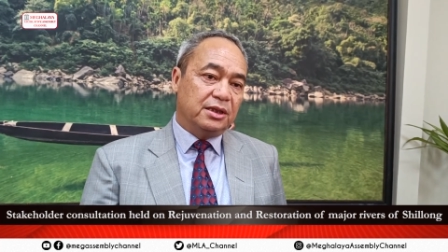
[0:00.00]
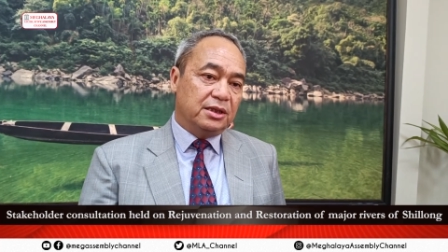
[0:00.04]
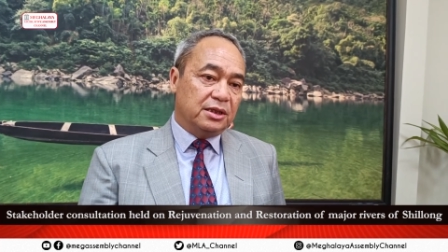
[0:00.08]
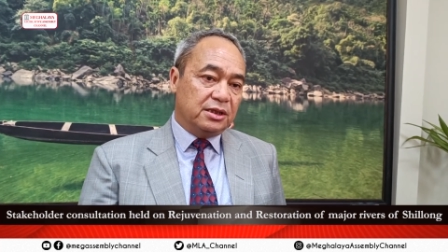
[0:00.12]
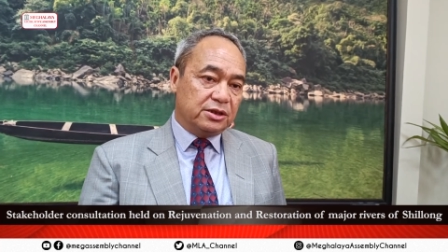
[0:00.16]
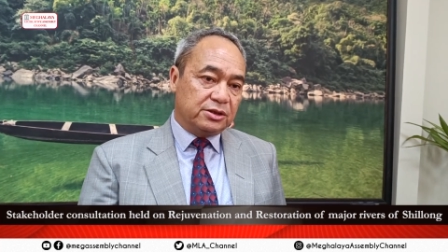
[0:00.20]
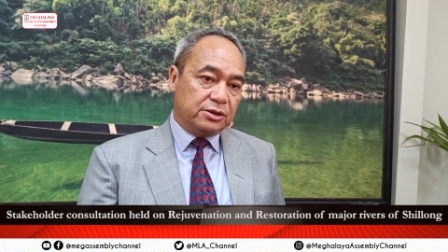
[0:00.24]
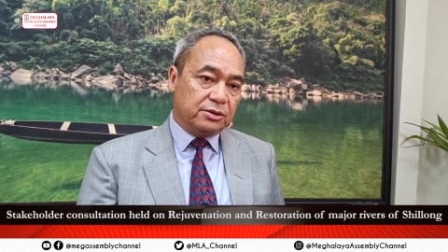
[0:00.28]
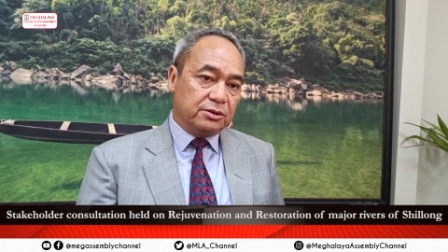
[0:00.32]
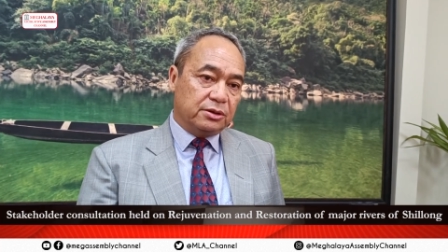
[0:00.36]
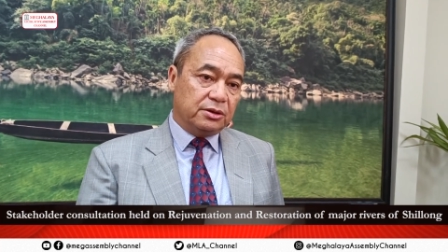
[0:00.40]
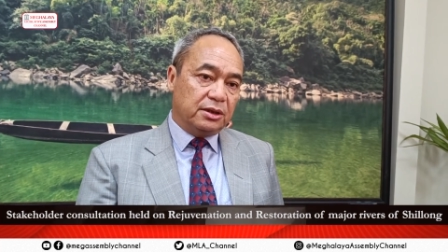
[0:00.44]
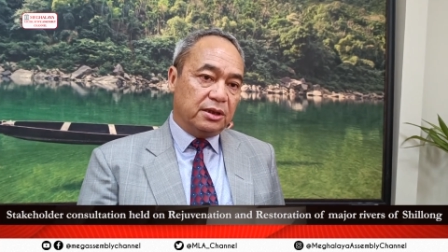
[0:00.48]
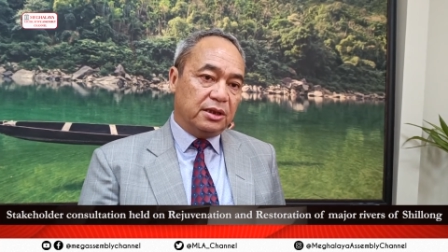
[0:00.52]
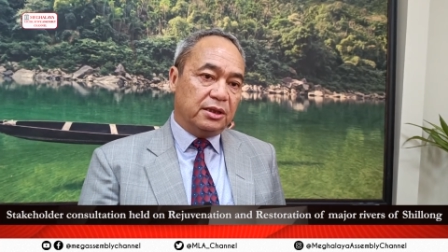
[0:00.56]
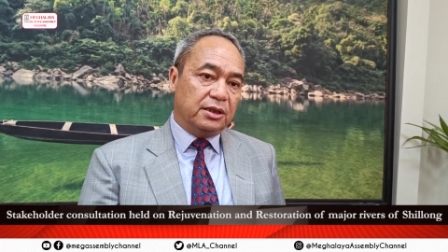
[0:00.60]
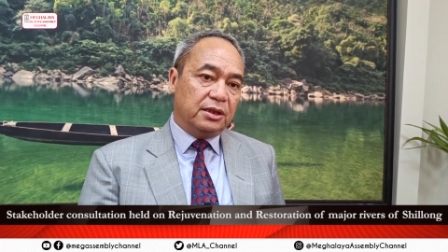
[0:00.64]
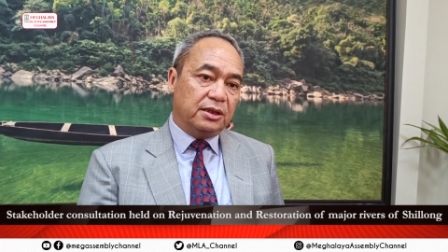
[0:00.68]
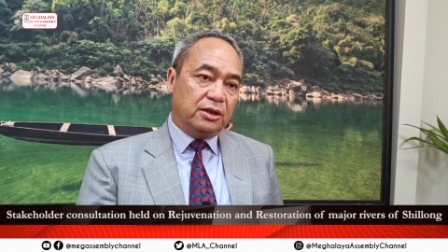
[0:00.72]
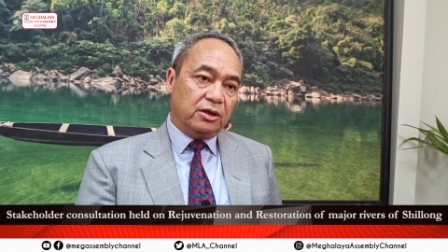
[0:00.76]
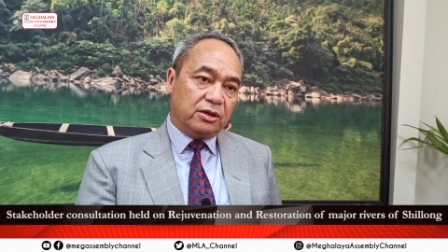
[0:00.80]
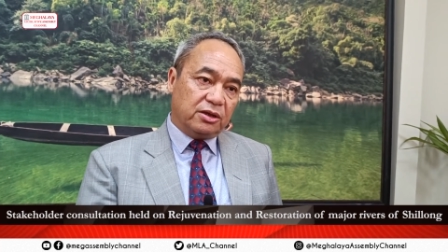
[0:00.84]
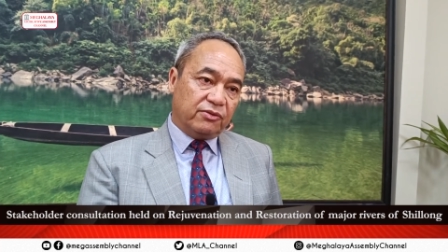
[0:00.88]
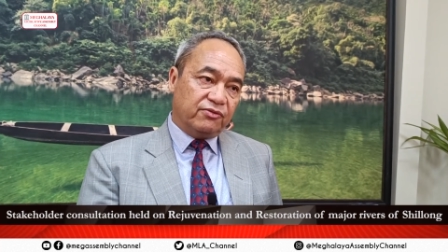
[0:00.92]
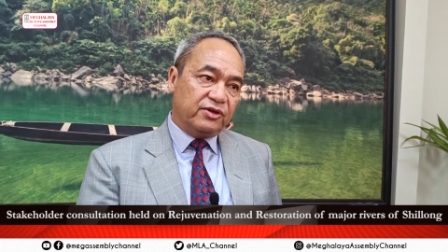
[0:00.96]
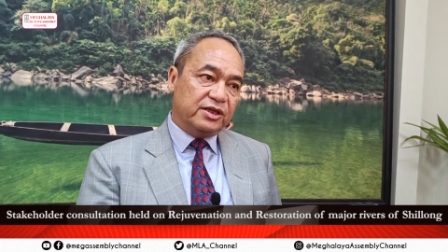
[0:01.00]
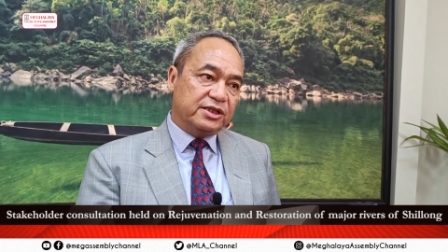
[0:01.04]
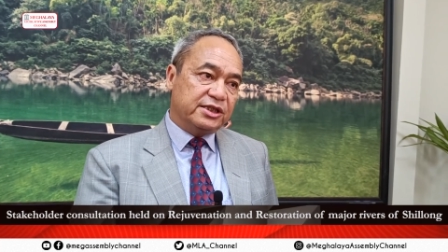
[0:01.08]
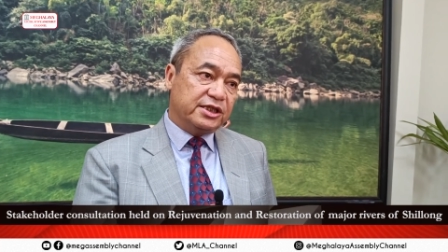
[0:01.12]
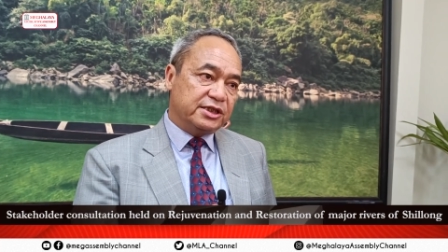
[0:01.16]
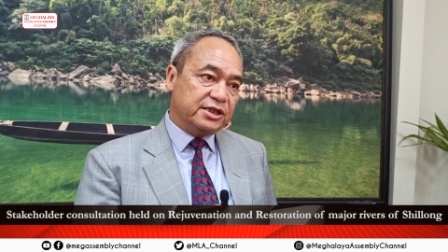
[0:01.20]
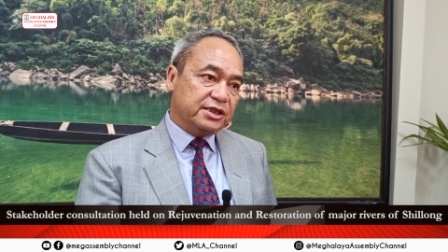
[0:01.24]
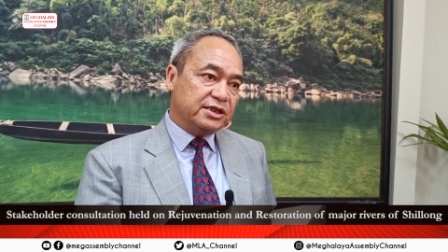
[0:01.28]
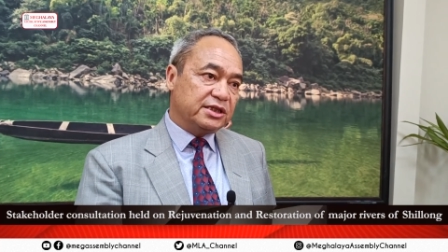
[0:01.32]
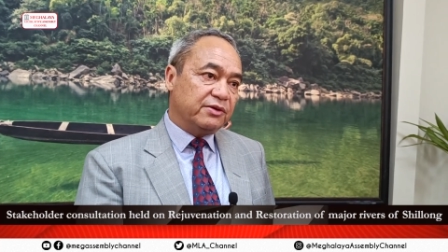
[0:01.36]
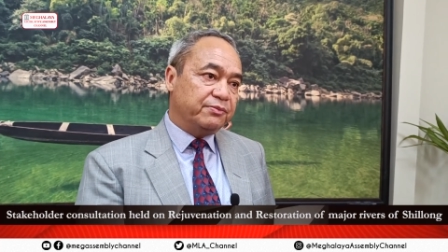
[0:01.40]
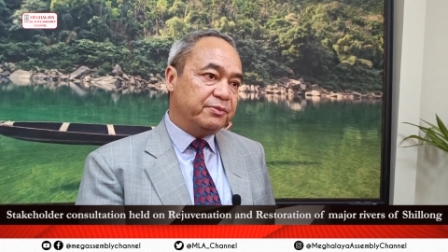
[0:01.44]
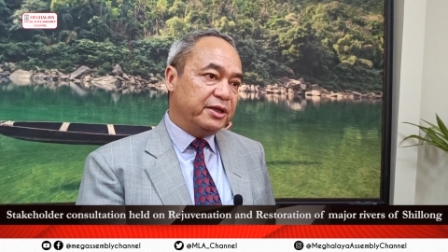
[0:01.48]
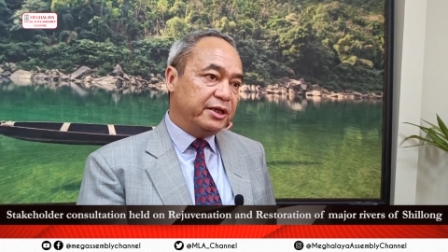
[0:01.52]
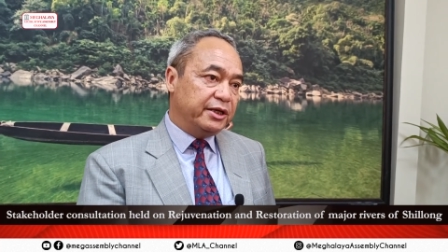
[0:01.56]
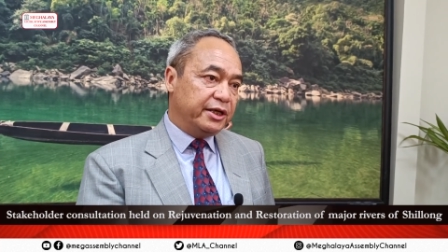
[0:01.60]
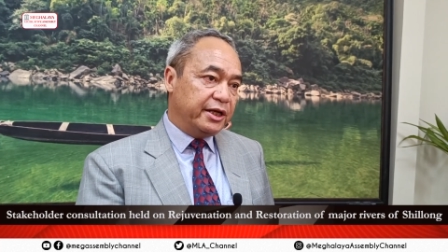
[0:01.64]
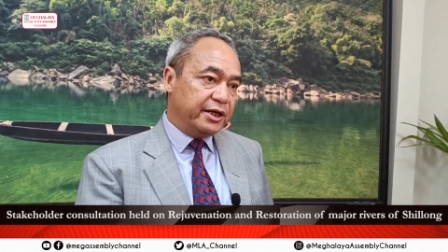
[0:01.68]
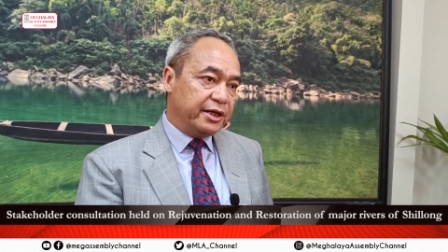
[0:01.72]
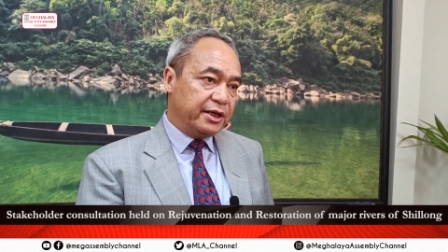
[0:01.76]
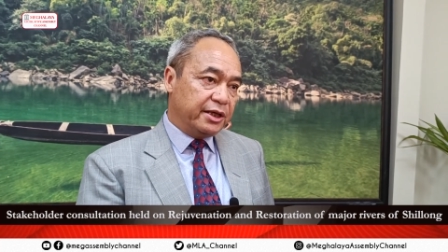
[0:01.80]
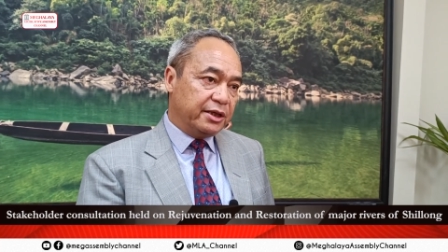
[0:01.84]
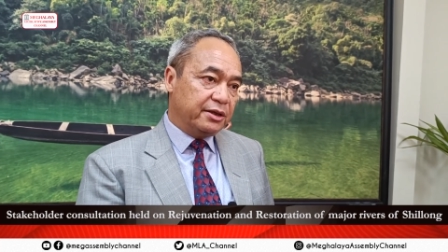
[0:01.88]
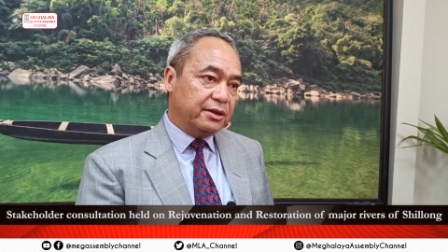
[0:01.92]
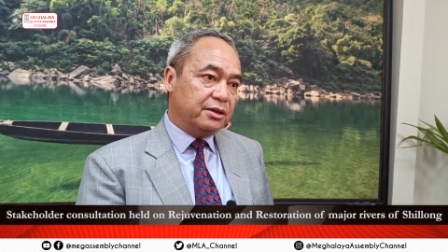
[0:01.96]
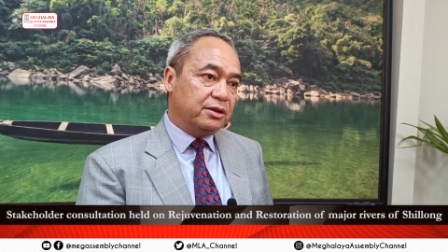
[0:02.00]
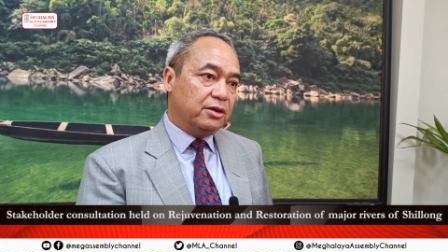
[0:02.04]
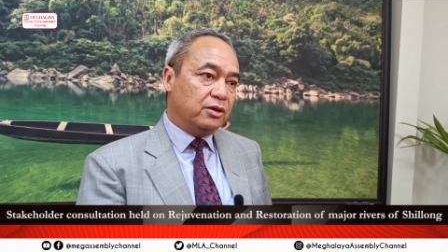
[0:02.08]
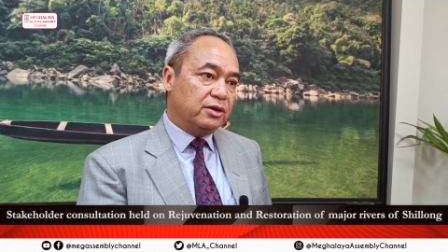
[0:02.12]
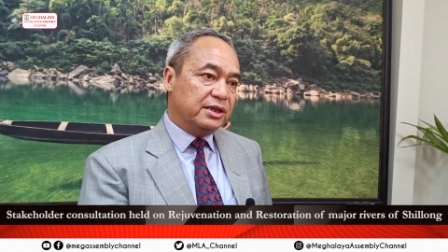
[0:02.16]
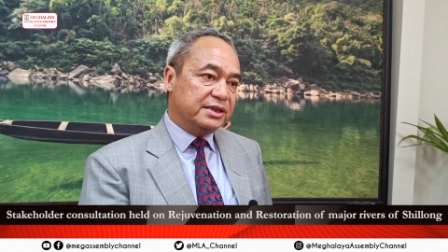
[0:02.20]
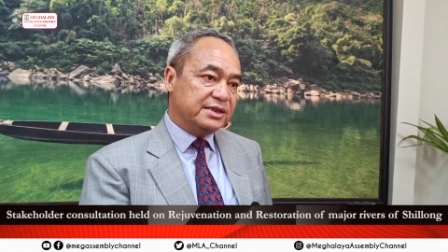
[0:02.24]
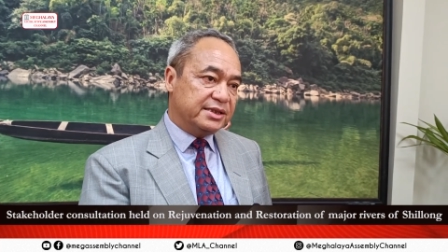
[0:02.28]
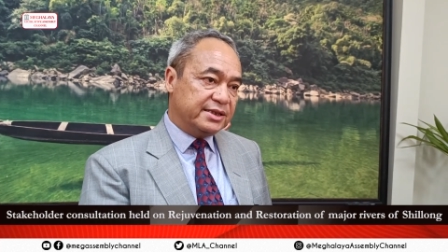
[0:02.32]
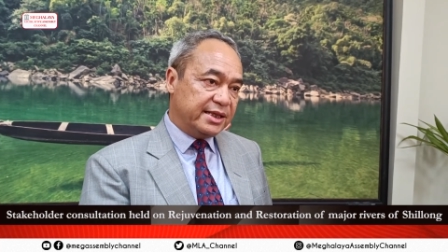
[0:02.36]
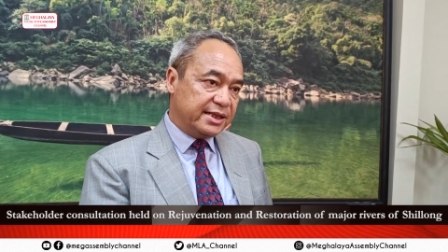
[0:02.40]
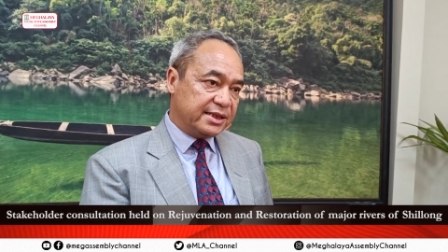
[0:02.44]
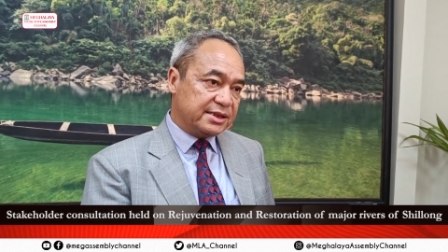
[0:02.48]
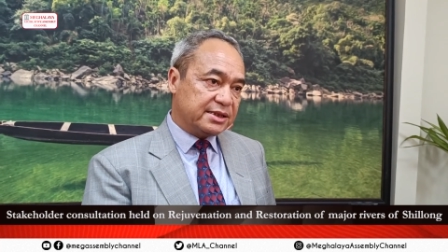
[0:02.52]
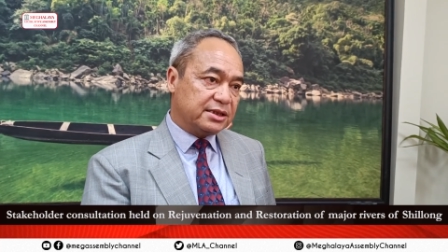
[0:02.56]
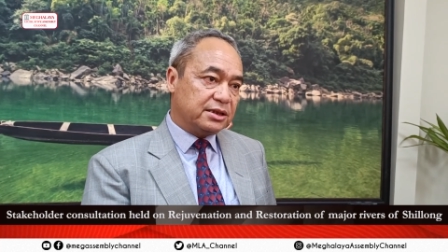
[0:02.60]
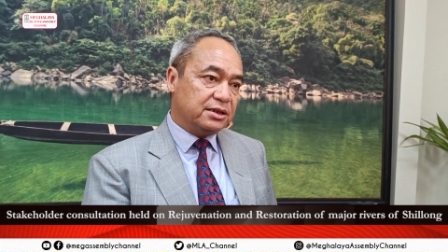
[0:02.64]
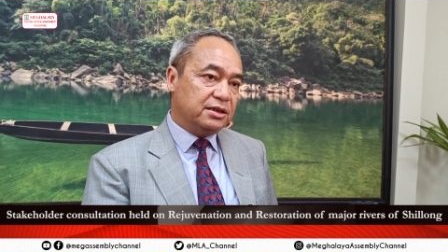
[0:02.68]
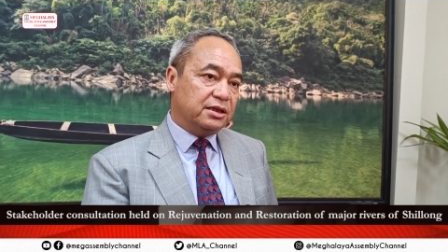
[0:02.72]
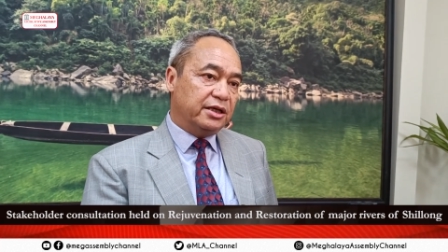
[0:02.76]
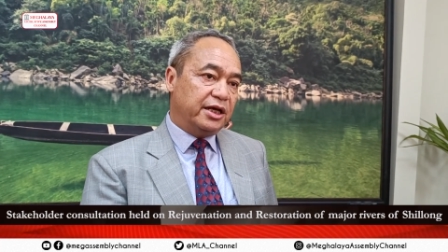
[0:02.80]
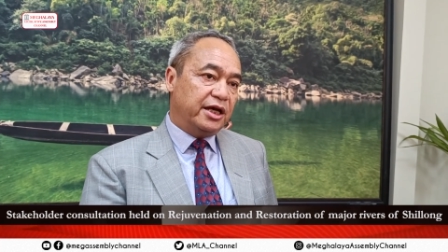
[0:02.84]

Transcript: So a lot of decisions have been taken on the 6th uh,